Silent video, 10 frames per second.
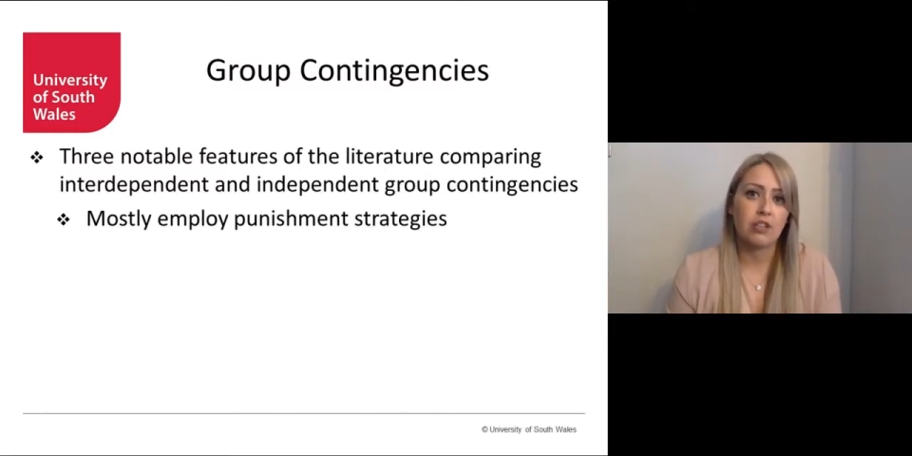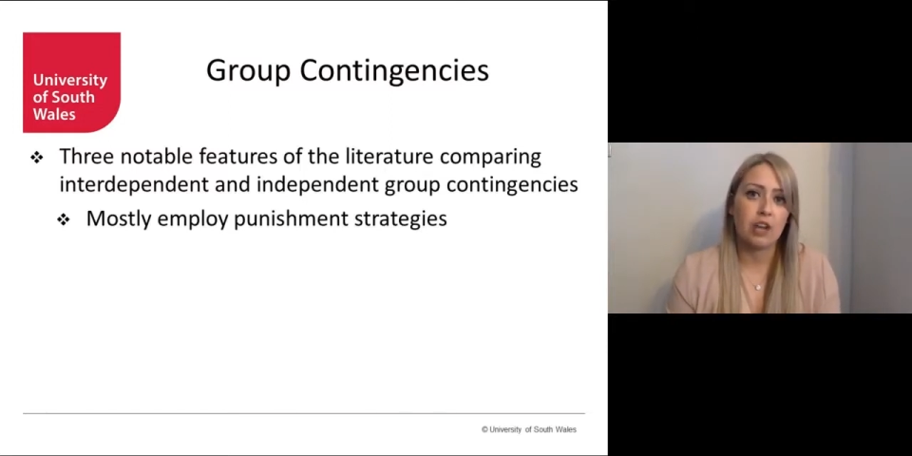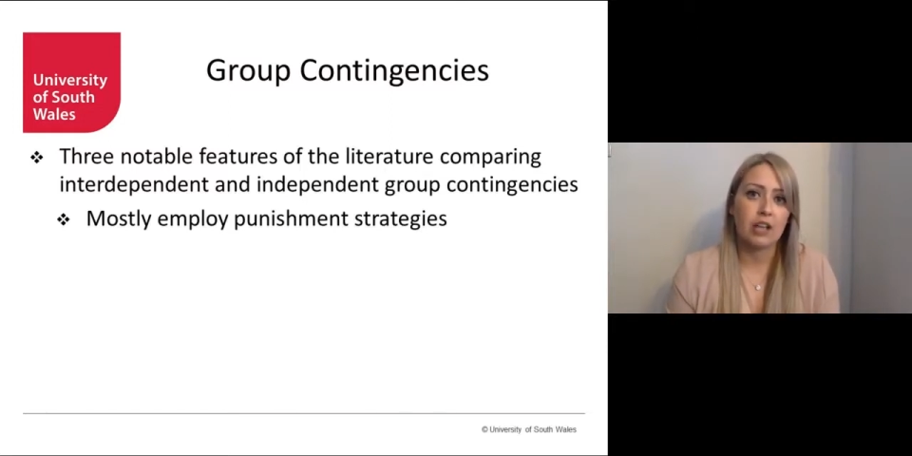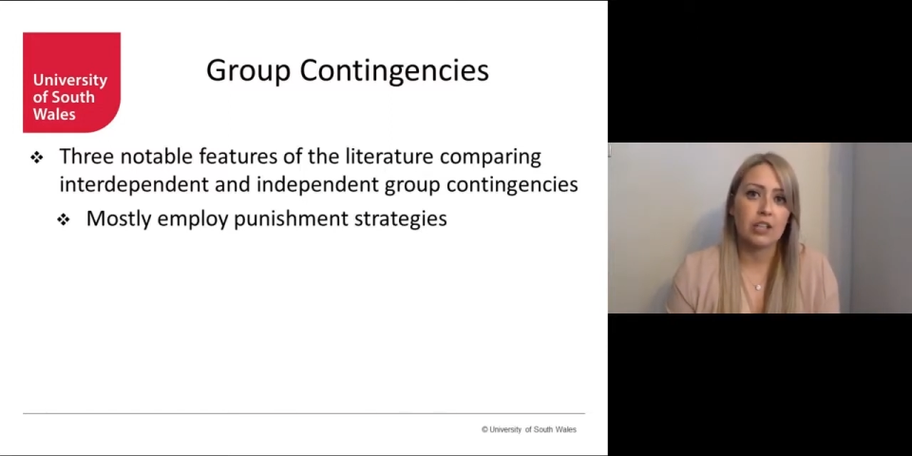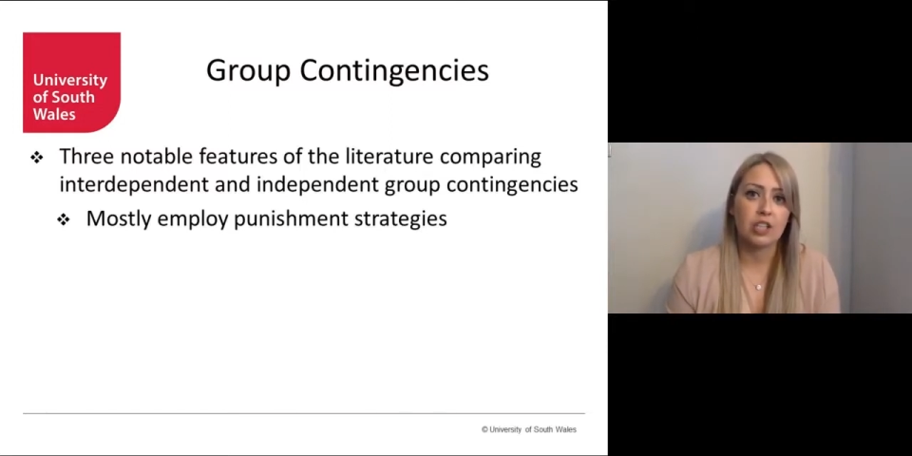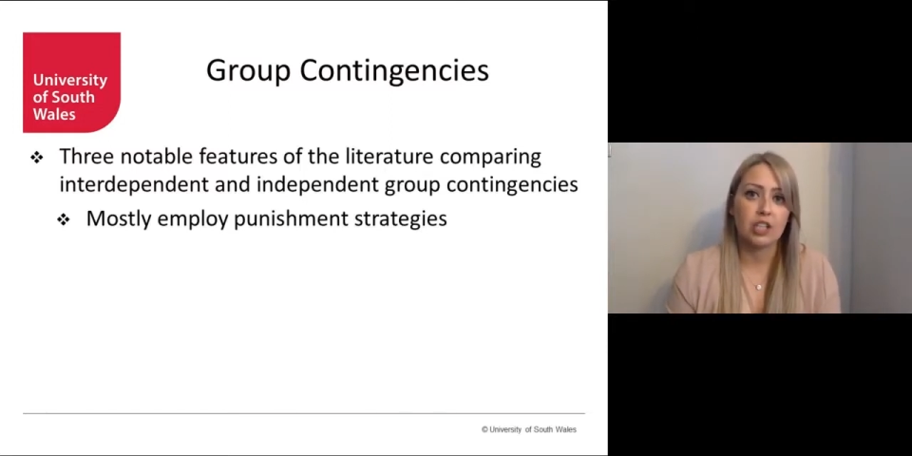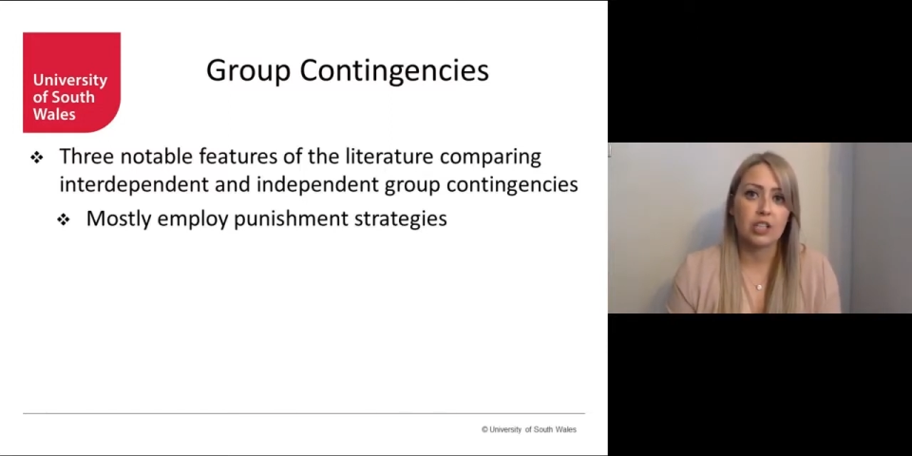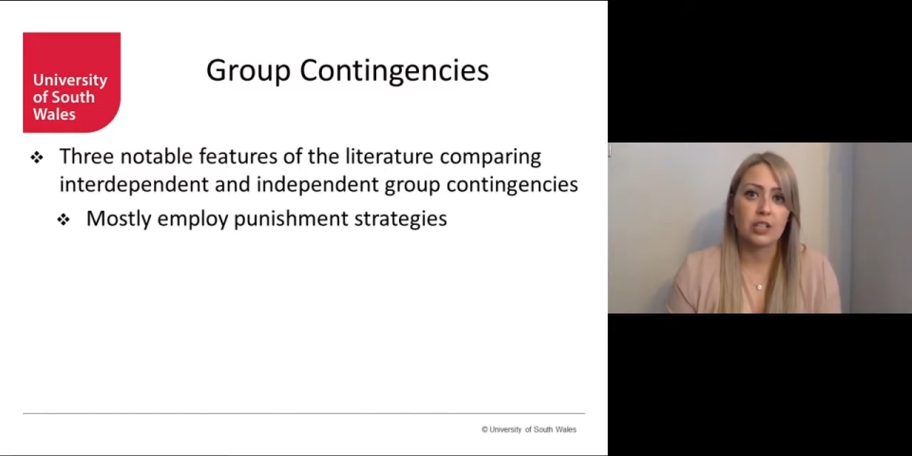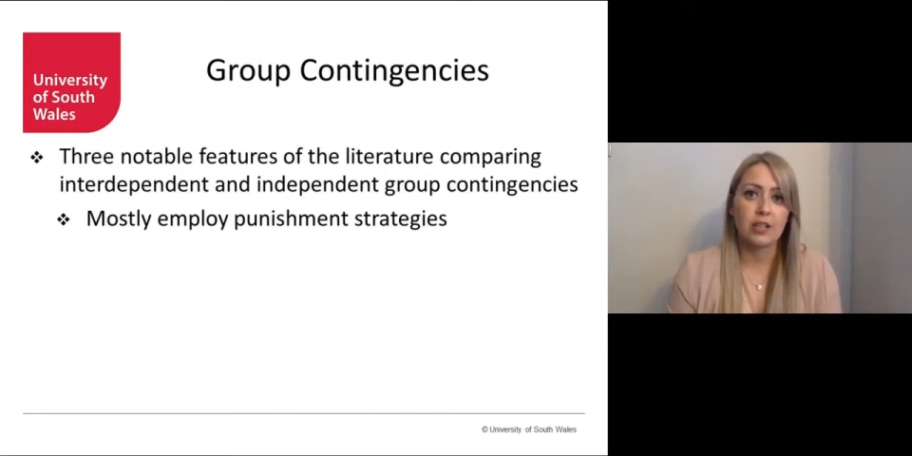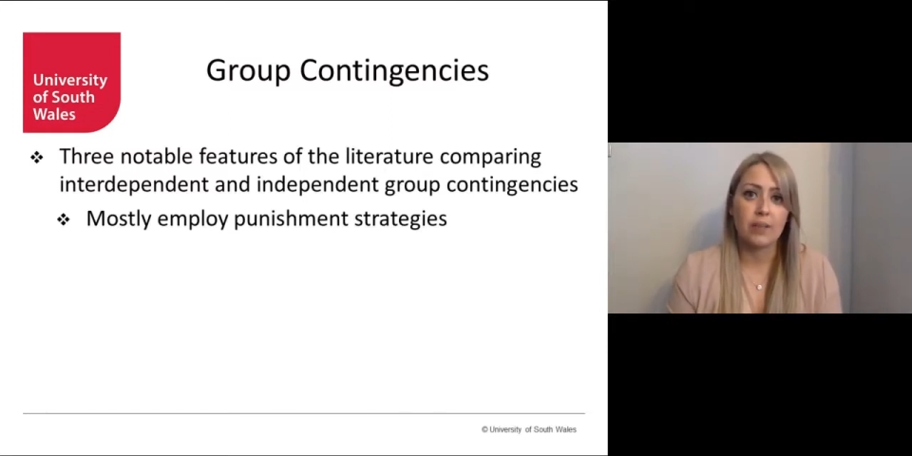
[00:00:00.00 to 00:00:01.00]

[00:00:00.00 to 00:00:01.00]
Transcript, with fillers: strategies